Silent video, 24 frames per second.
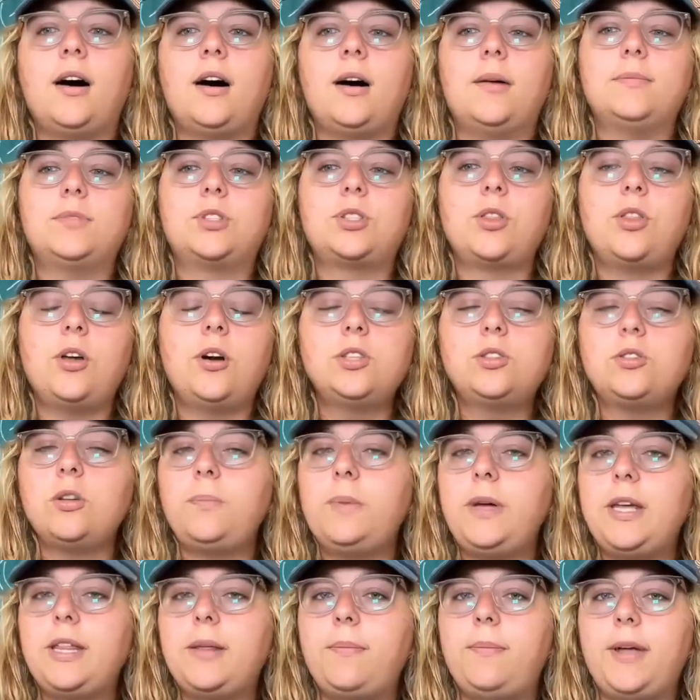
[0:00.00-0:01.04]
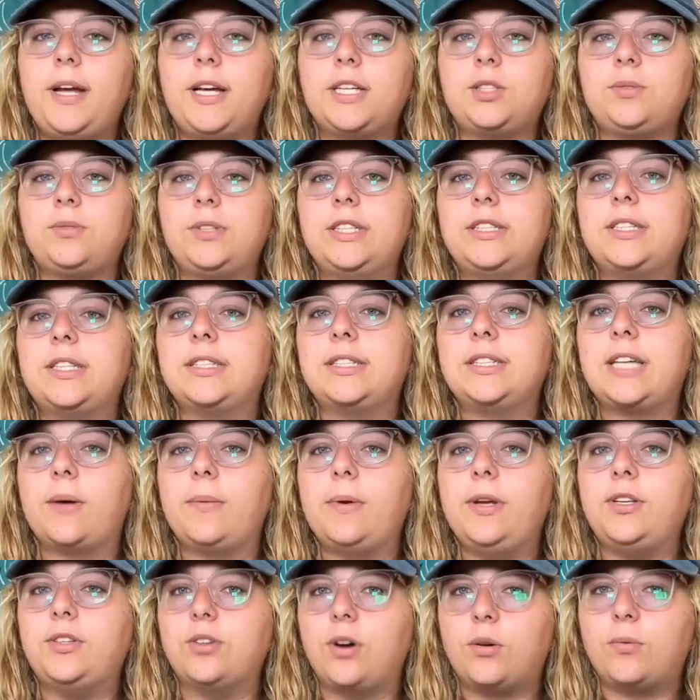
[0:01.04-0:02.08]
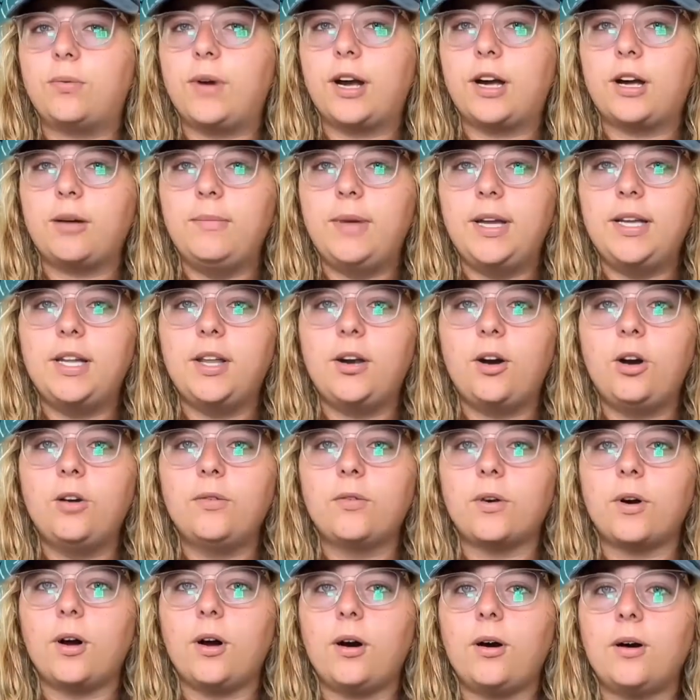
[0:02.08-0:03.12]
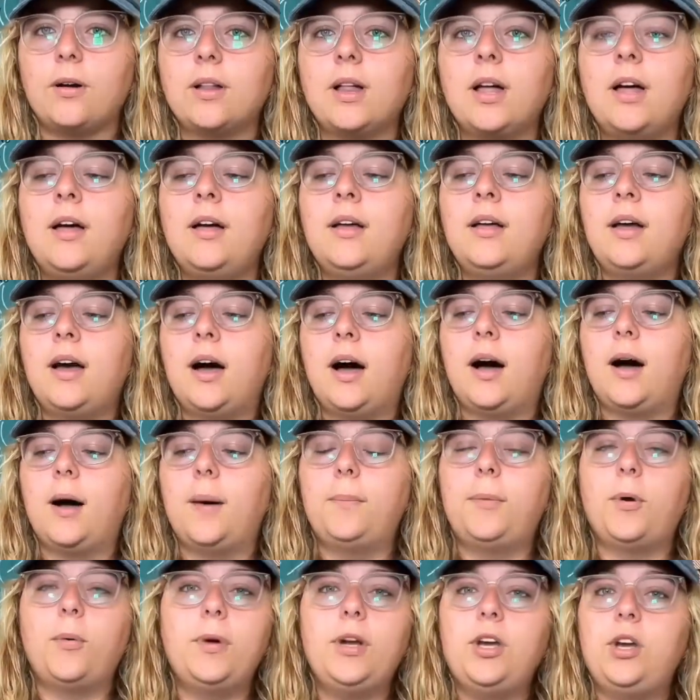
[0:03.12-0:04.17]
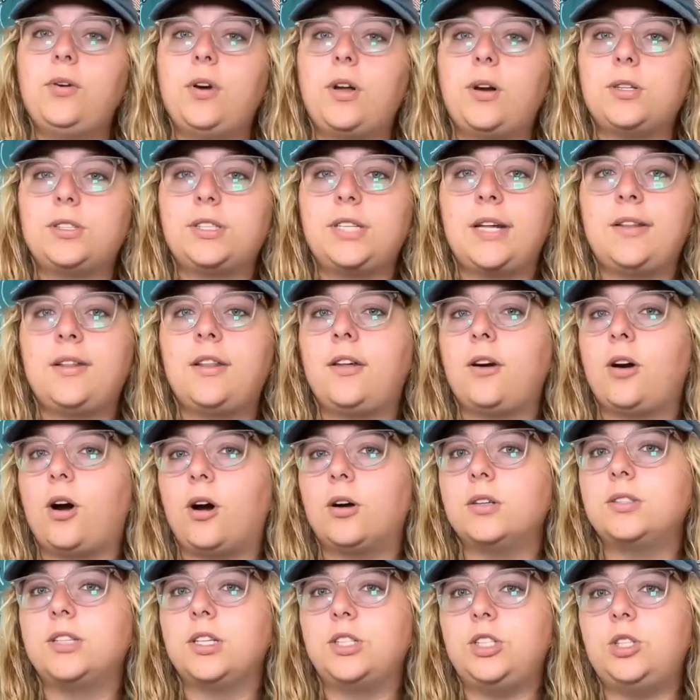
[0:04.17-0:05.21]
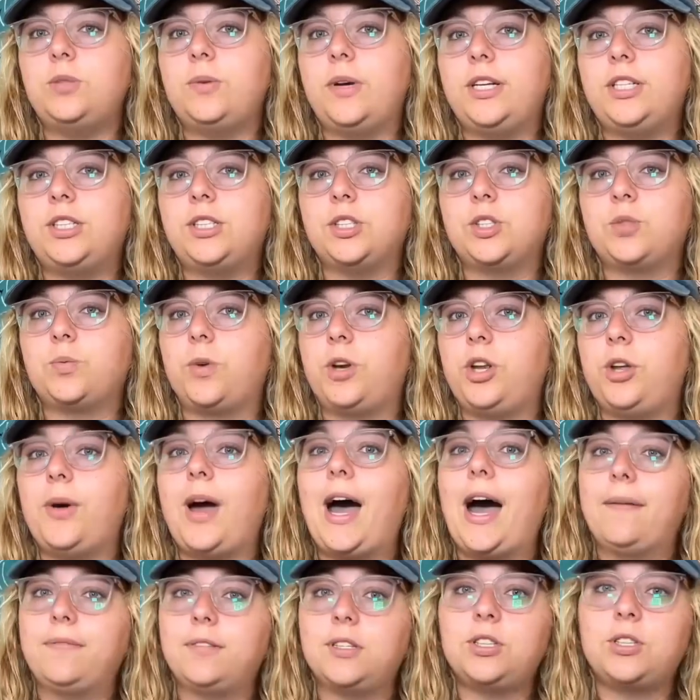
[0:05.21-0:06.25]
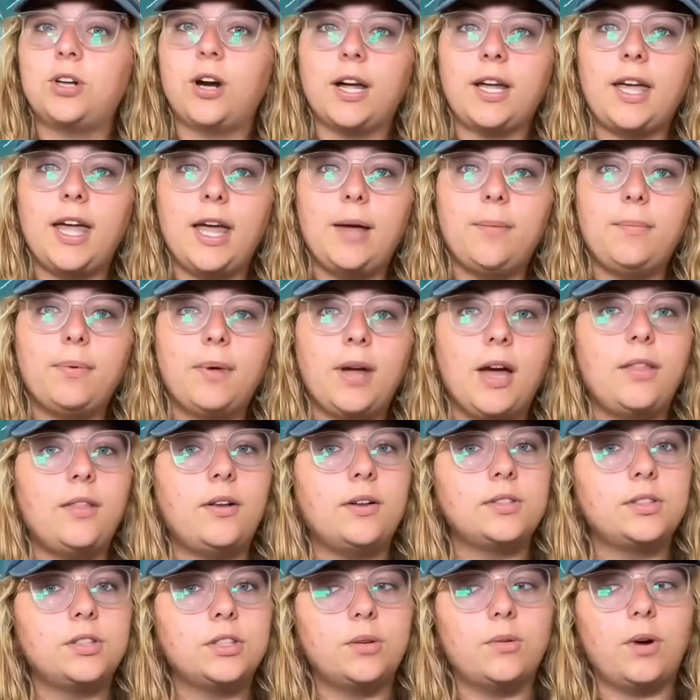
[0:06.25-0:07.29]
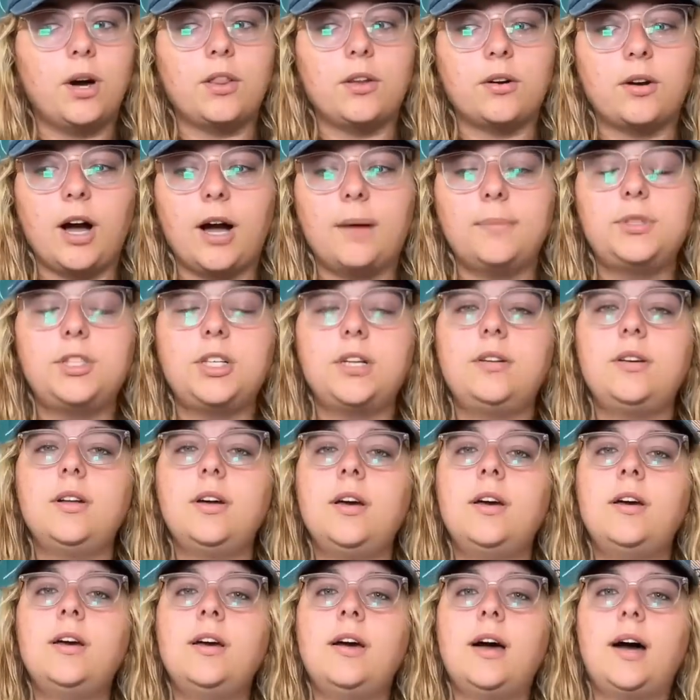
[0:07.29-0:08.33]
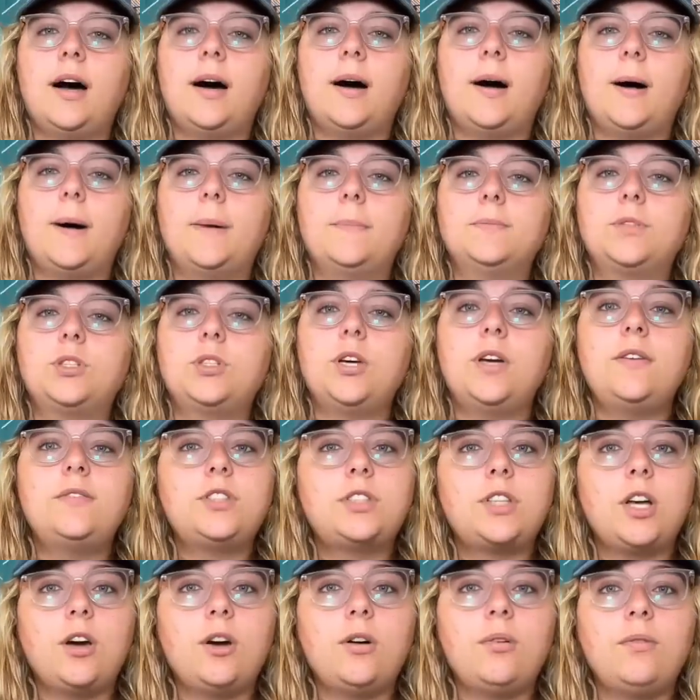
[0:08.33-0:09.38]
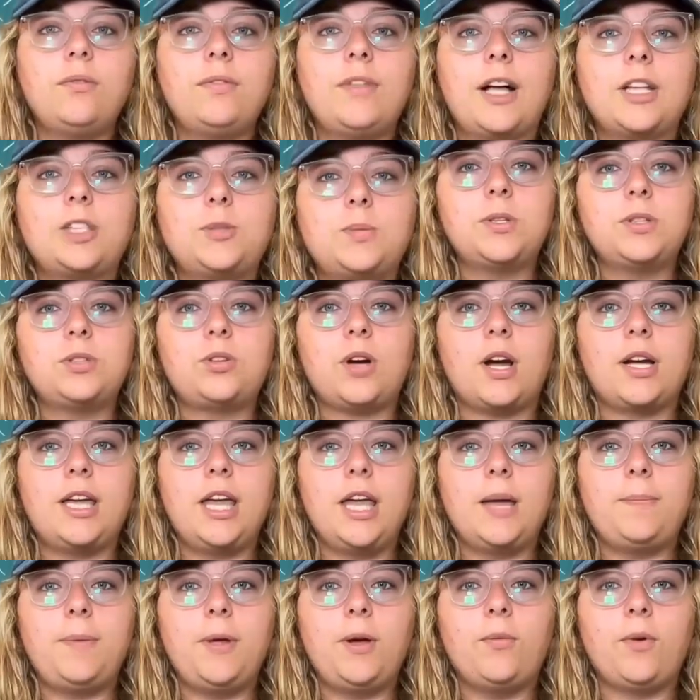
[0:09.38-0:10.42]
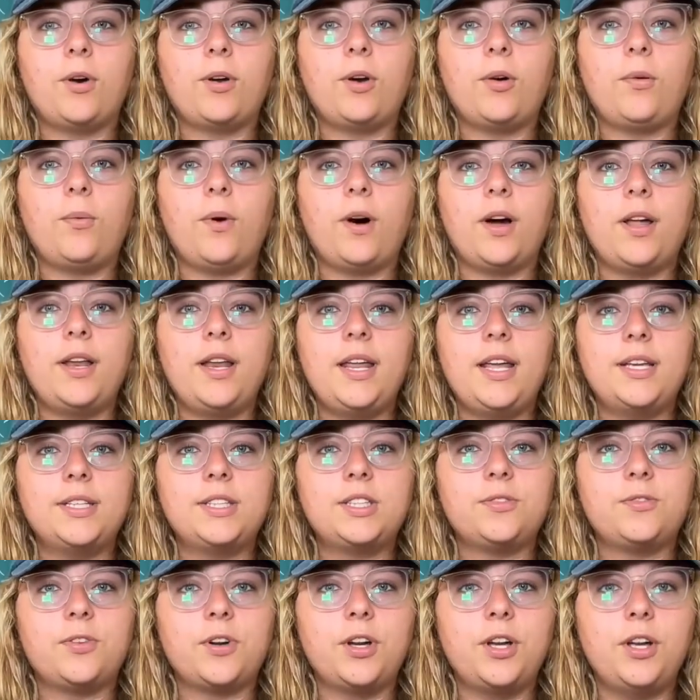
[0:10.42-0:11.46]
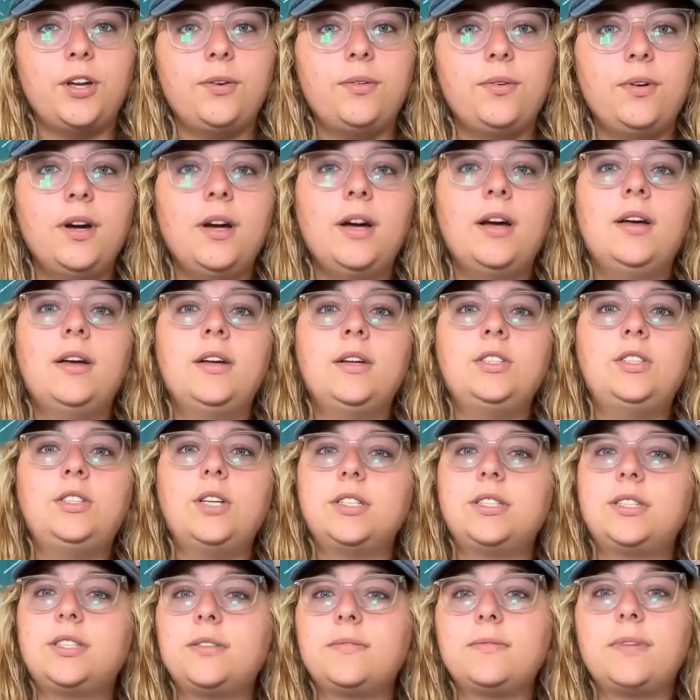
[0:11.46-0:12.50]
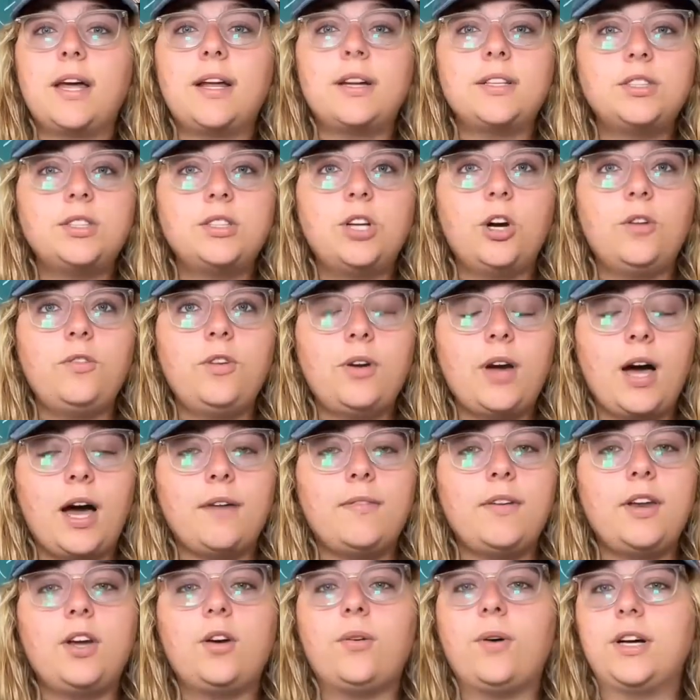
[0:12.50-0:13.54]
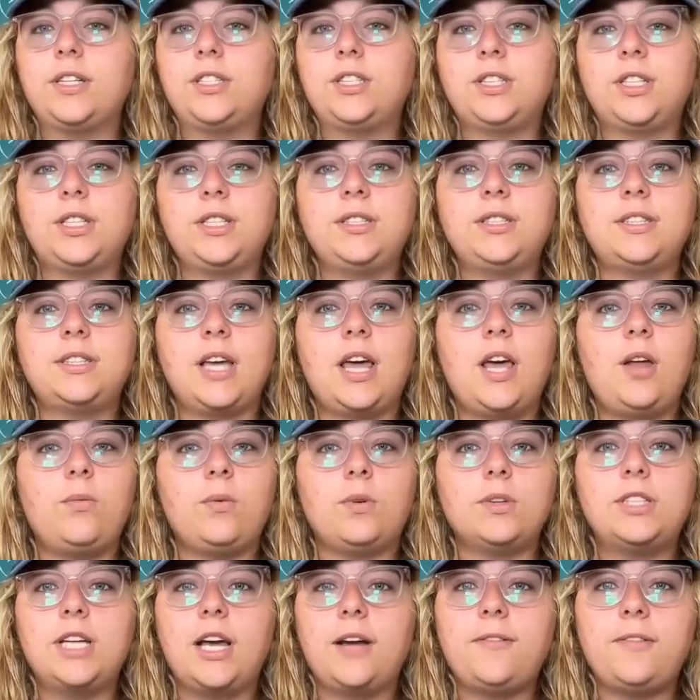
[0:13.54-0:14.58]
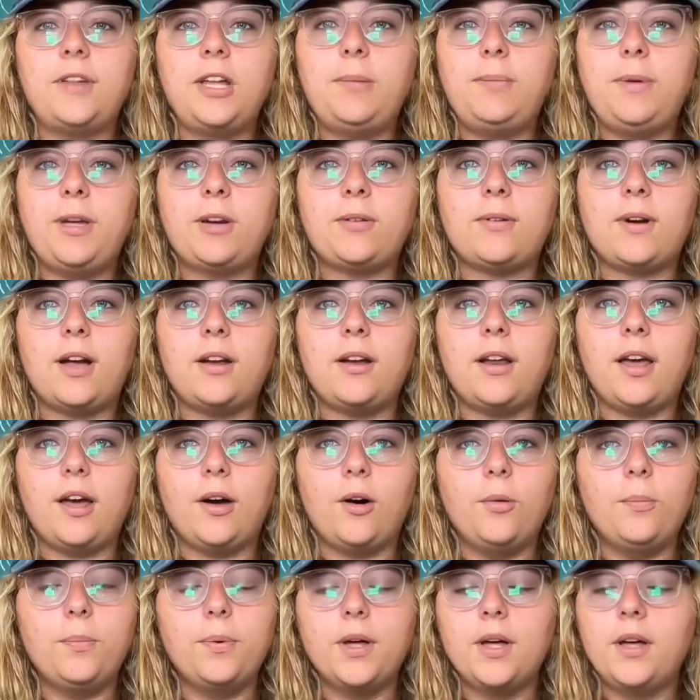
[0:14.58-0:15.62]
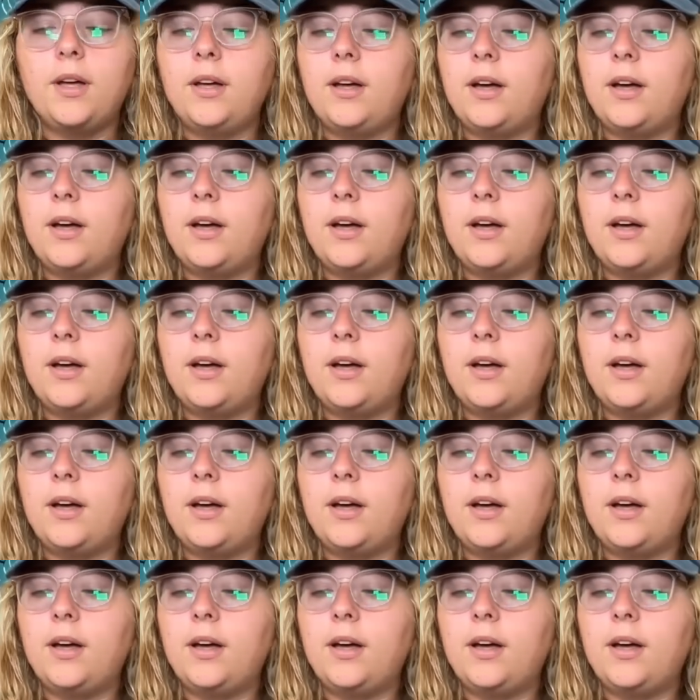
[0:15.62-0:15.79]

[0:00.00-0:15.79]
So those would be the biggest reasons that we don't recommend it overall. But we do understand that there are situations where you have to dry camp and there's no other option. So if so, that's Dry Camping 101 is for you. Just let us know if you have any questions and we'll definitely be around to help.